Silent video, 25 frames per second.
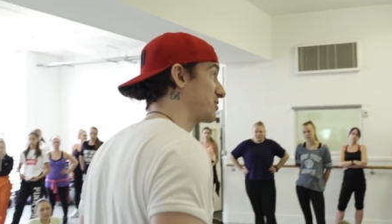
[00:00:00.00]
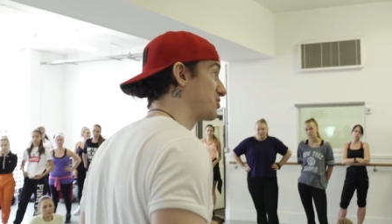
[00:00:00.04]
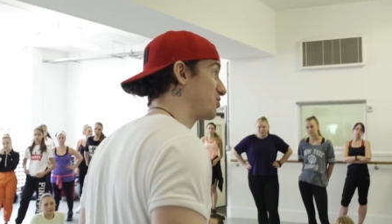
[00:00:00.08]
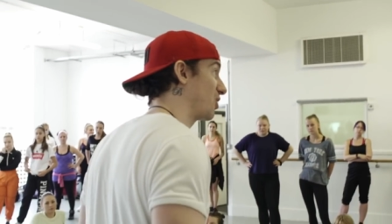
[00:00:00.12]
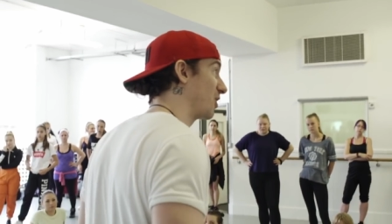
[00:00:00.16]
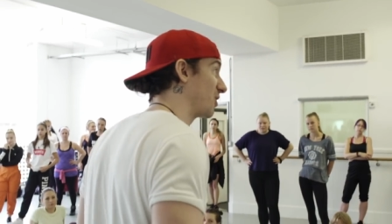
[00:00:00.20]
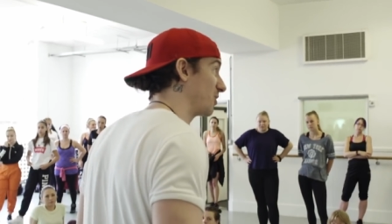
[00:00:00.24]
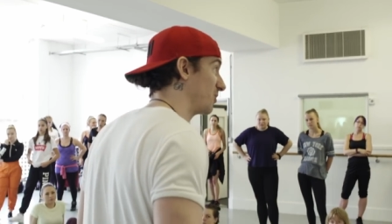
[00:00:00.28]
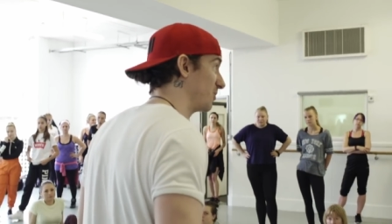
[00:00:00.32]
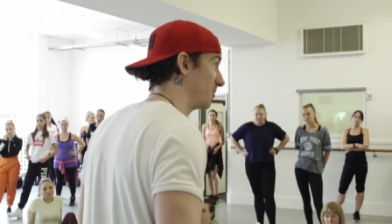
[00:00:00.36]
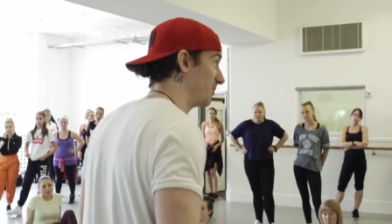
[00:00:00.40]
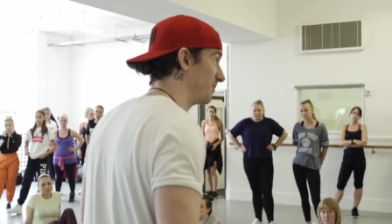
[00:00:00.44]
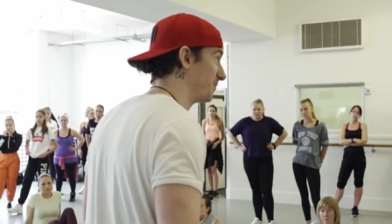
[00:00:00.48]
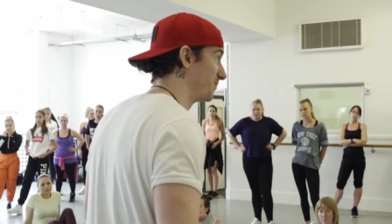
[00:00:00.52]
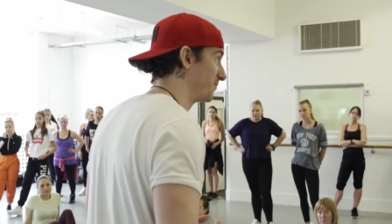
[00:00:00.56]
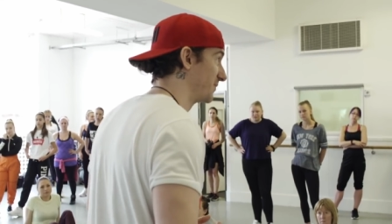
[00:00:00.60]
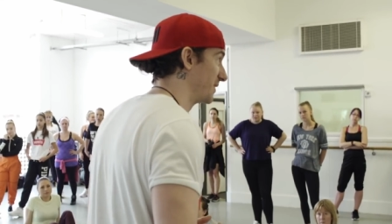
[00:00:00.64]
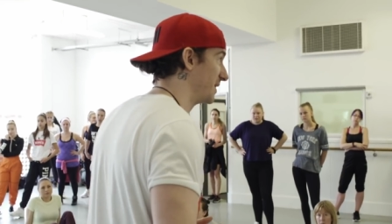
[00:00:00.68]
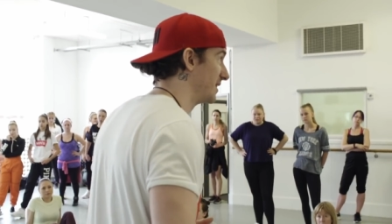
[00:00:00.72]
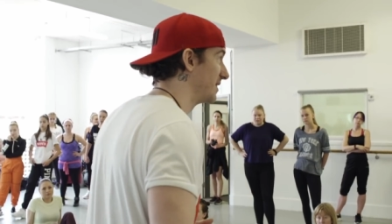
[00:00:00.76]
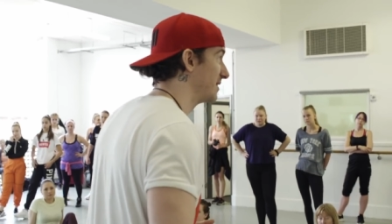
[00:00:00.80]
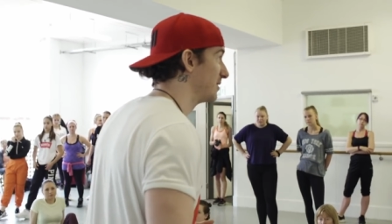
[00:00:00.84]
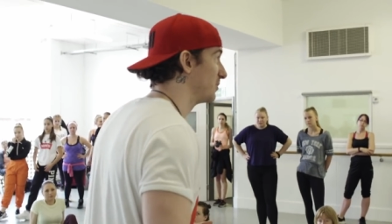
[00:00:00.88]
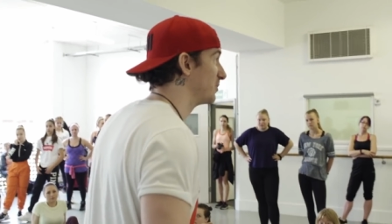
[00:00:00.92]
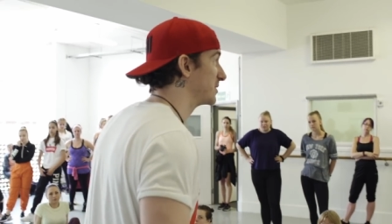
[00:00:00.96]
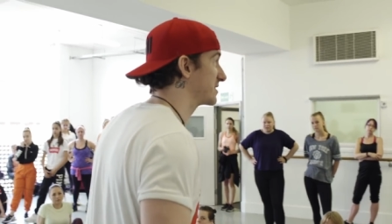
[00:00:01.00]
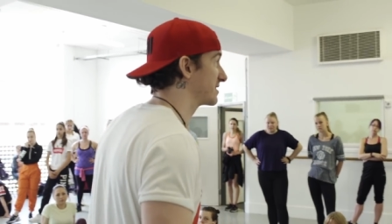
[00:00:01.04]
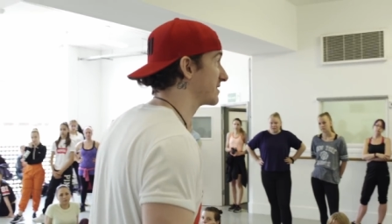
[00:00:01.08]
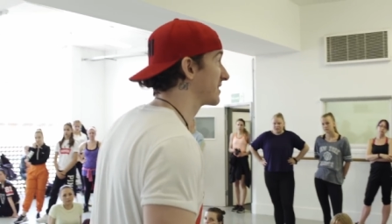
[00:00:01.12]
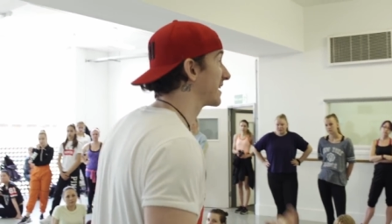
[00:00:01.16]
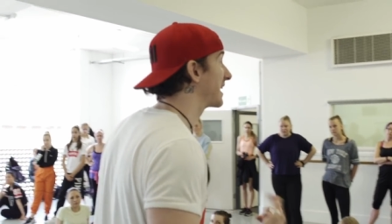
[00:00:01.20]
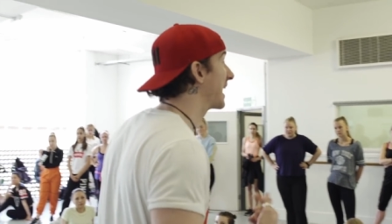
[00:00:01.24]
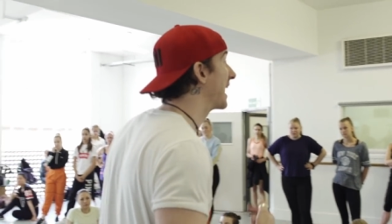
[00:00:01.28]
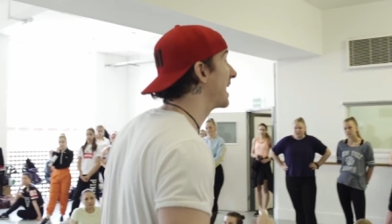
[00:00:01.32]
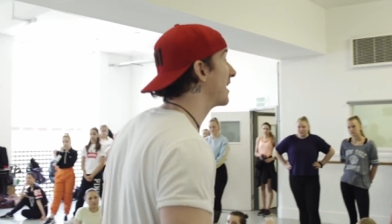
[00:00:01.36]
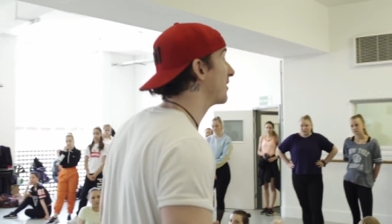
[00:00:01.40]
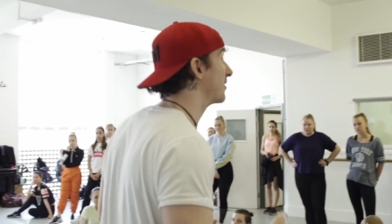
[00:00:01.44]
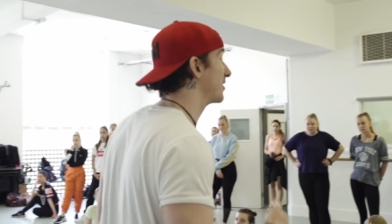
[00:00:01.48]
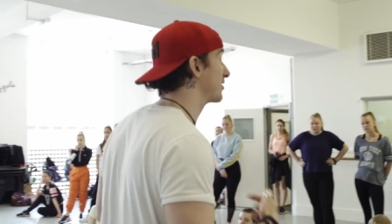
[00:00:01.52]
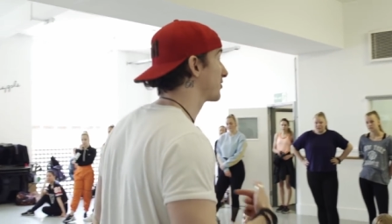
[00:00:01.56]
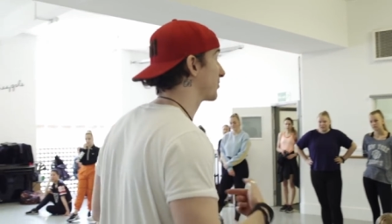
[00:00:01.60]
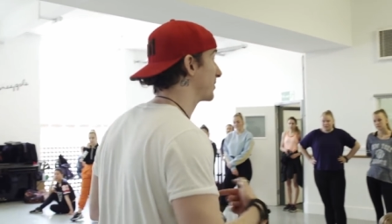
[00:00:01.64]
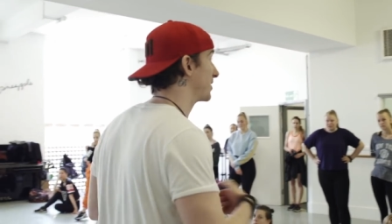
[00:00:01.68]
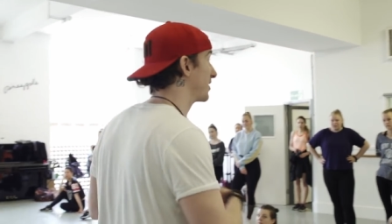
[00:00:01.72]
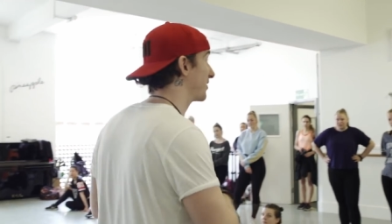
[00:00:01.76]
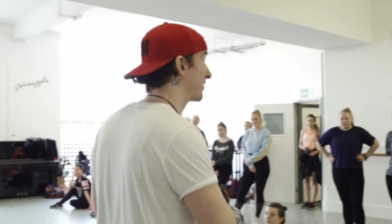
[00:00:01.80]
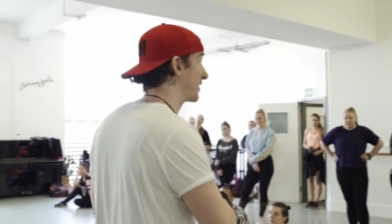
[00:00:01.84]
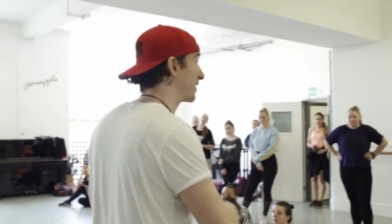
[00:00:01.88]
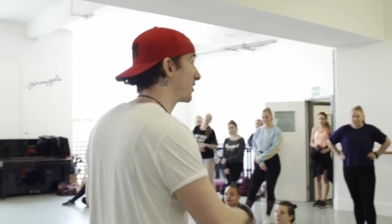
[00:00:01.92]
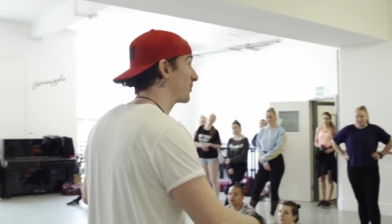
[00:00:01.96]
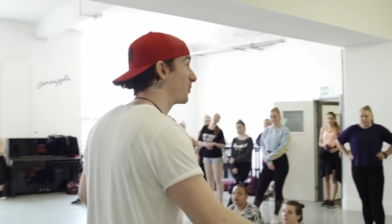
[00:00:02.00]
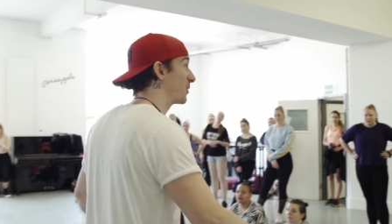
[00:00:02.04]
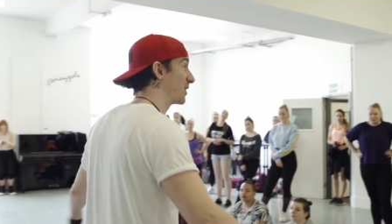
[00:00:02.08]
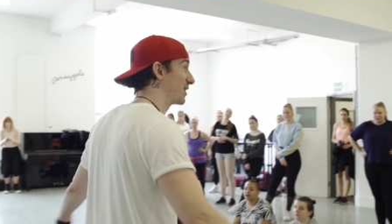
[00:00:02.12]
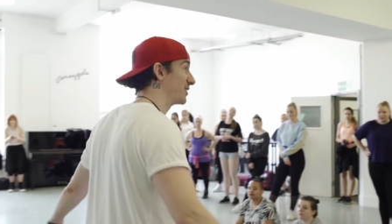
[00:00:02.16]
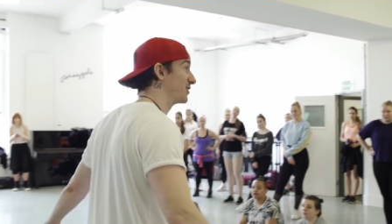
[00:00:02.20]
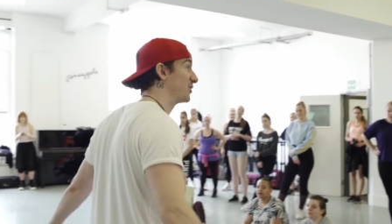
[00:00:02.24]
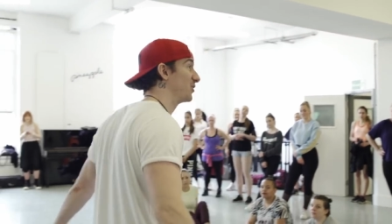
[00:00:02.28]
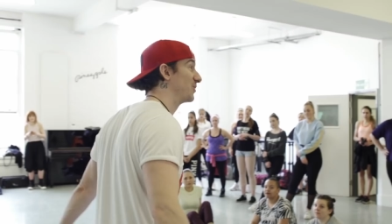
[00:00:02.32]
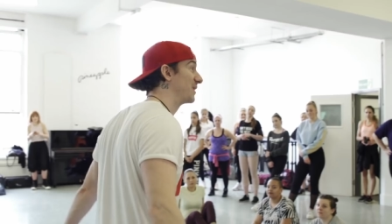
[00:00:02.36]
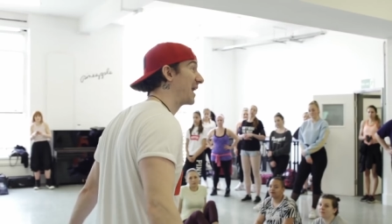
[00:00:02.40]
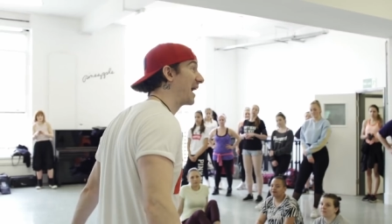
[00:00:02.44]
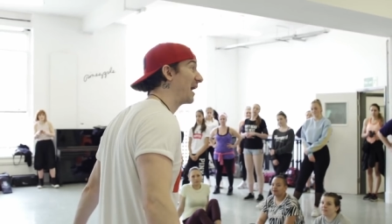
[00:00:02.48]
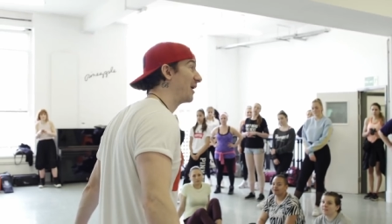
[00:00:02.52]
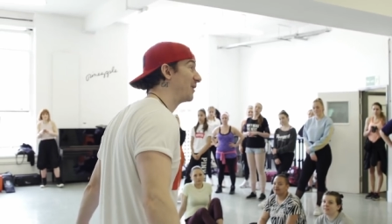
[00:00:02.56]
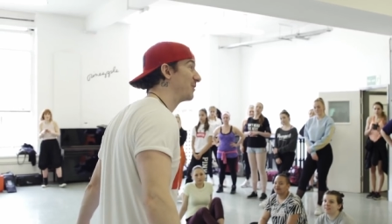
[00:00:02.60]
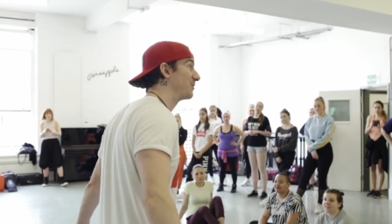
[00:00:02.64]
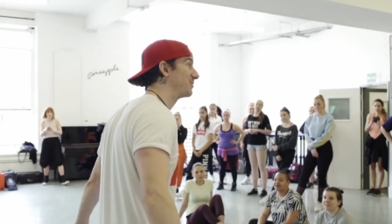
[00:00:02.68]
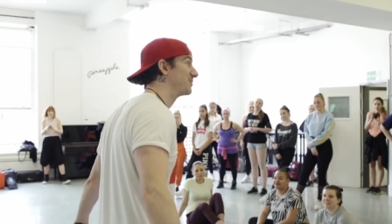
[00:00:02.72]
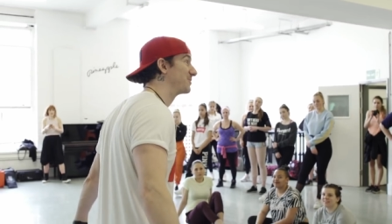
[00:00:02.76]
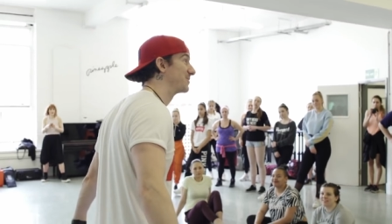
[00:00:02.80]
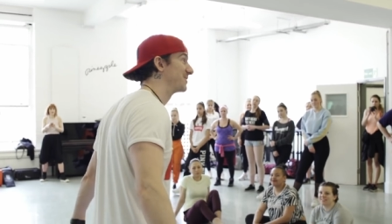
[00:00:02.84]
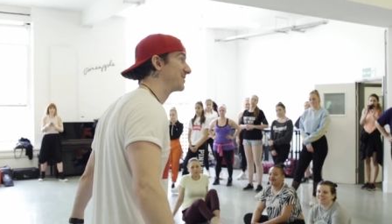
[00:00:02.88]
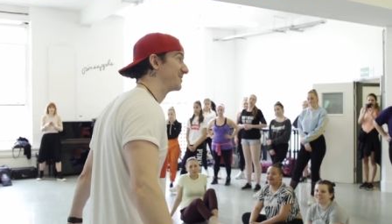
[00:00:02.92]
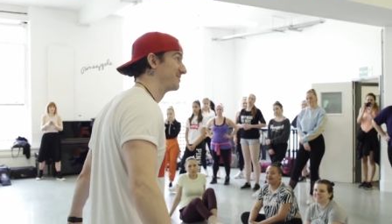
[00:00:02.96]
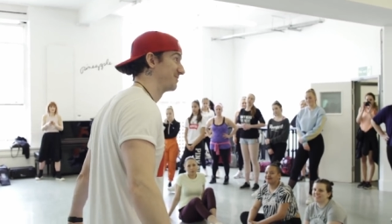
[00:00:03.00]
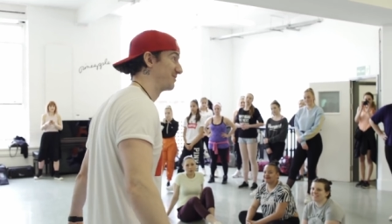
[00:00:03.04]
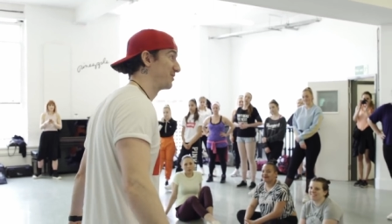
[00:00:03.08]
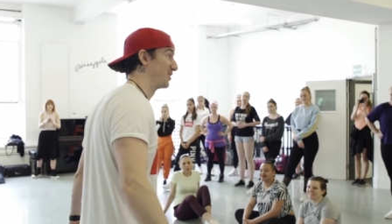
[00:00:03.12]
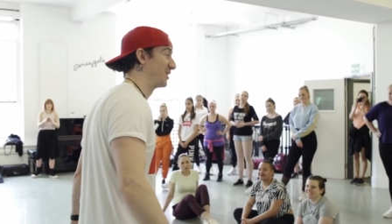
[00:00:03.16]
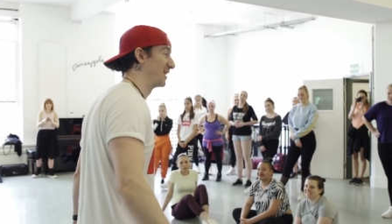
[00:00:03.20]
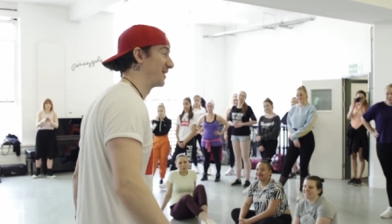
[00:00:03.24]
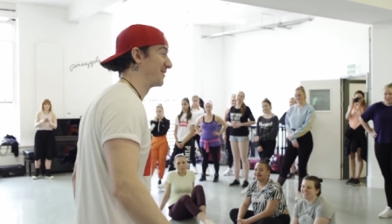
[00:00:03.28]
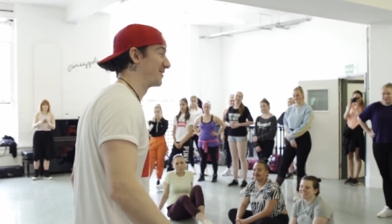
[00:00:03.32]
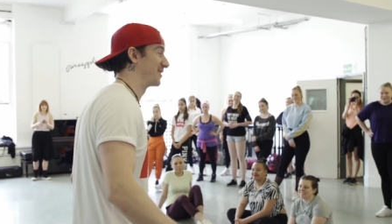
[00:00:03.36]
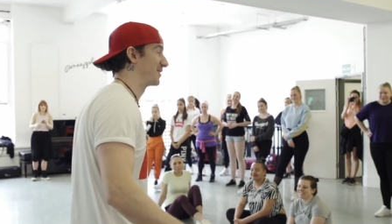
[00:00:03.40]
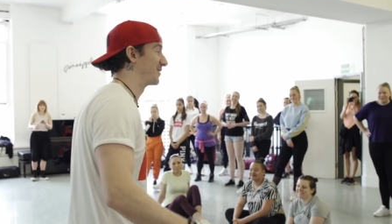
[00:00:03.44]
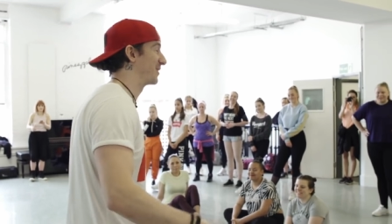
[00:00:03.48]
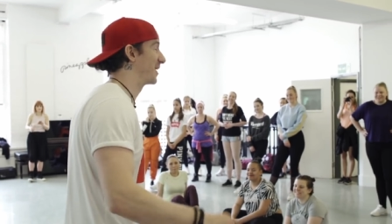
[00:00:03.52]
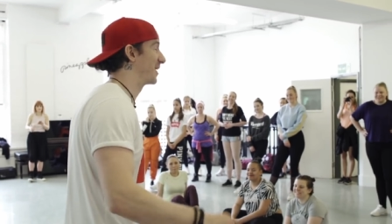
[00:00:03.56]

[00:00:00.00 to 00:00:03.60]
a struggle, which is hilarious when you think what I do now for a living,